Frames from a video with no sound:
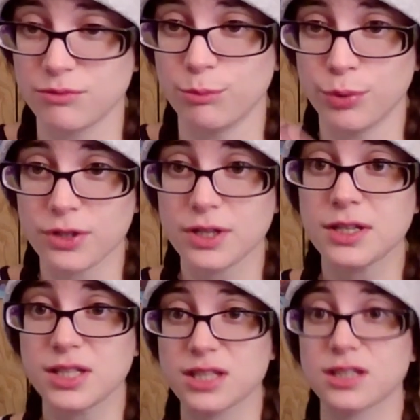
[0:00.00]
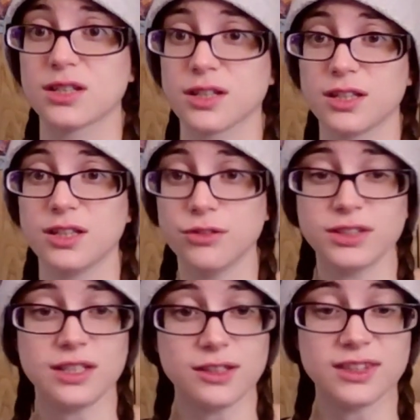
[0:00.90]
books. You'd
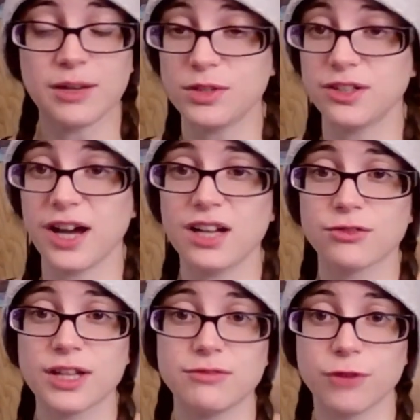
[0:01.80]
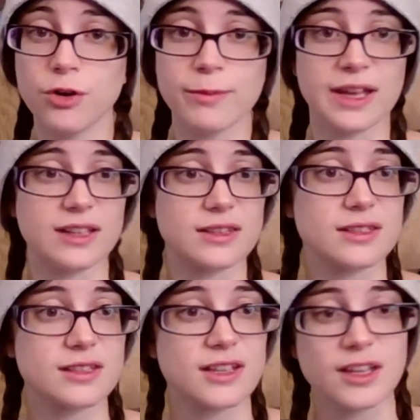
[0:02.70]
think that they would know how to write
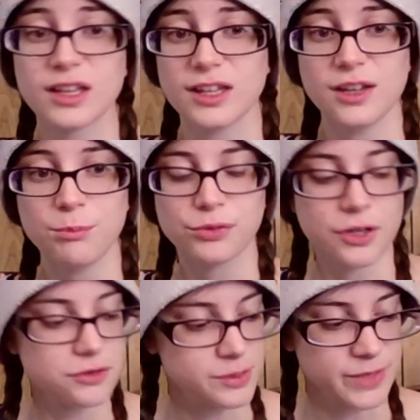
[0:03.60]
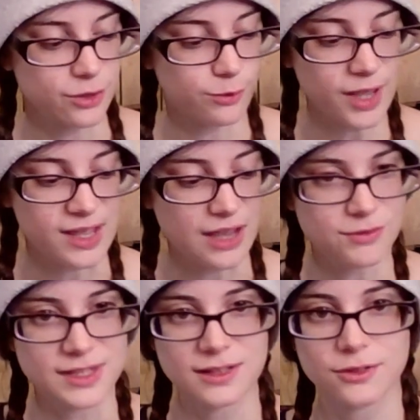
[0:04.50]
romance. It blows me away
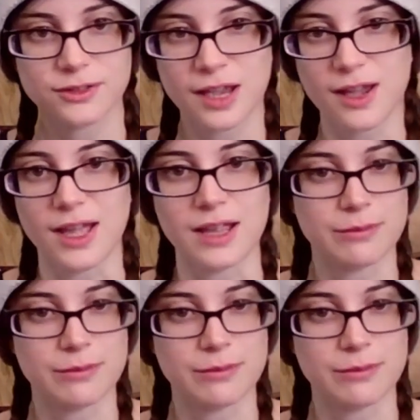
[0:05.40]
every single time.